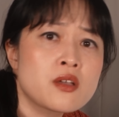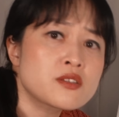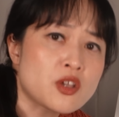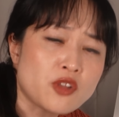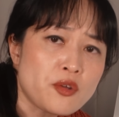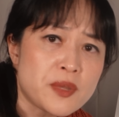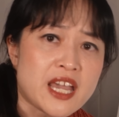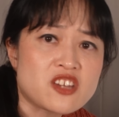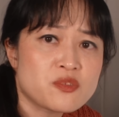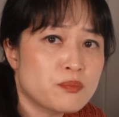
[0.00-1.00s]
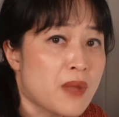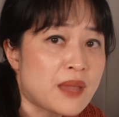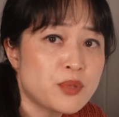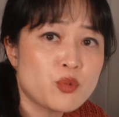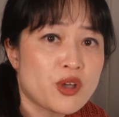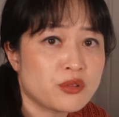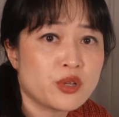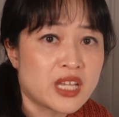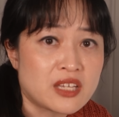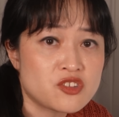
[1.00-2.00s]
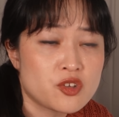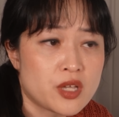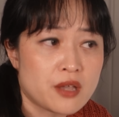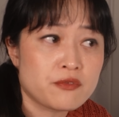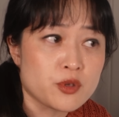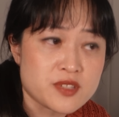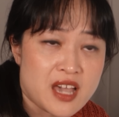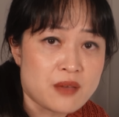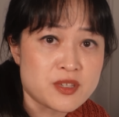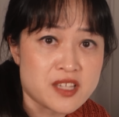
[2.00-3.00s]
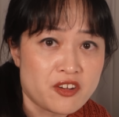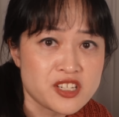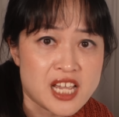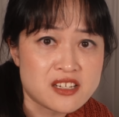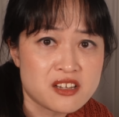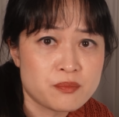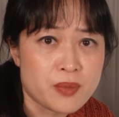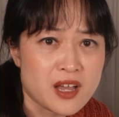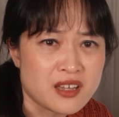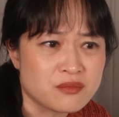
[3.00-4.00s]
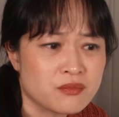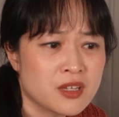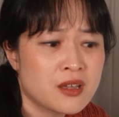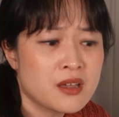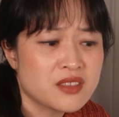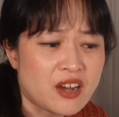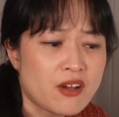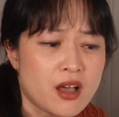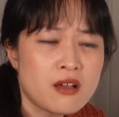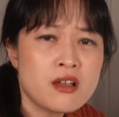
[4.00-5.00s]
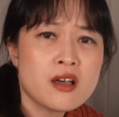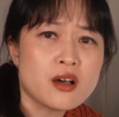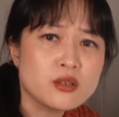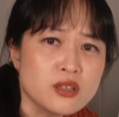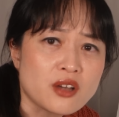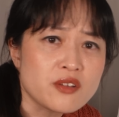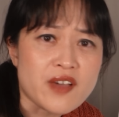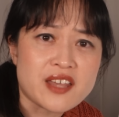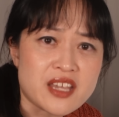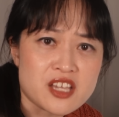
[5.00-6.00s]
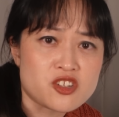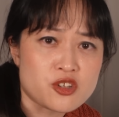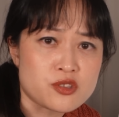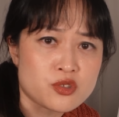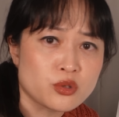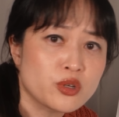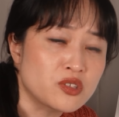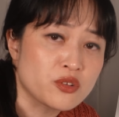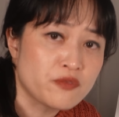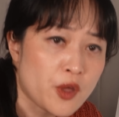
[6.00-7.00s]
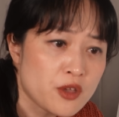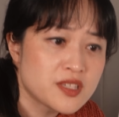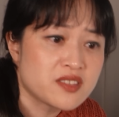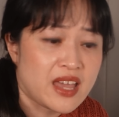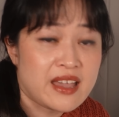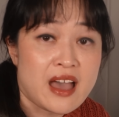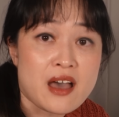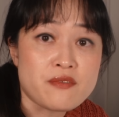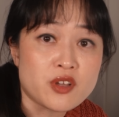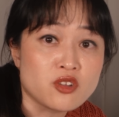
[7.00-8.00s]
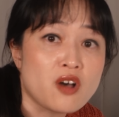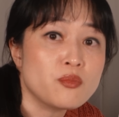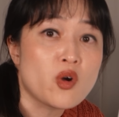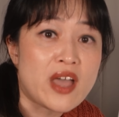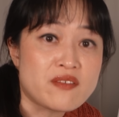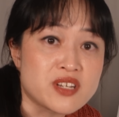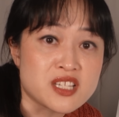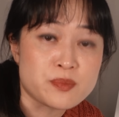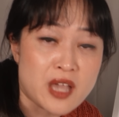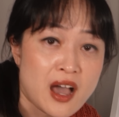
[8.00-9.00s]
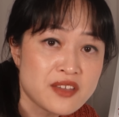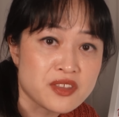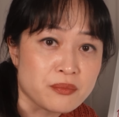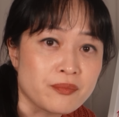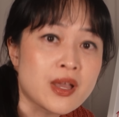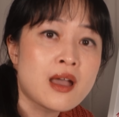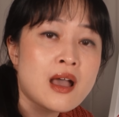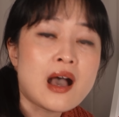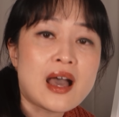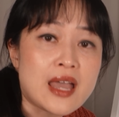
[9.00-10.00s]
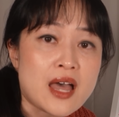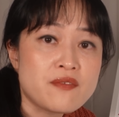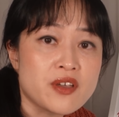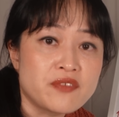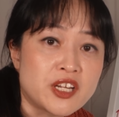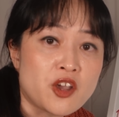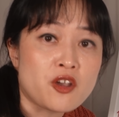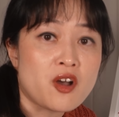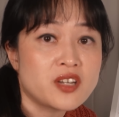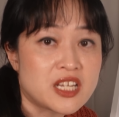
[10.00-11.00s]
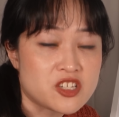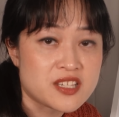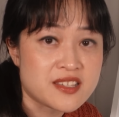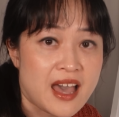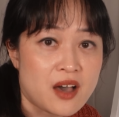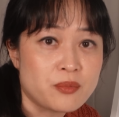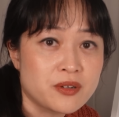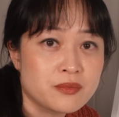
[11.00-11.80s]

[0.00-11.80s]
So low pH might be worth looking into if your scalp is irritated, but there are a lot of other issues to look into first. They have a lot more evidence behind them. I have a video on itchy scalp.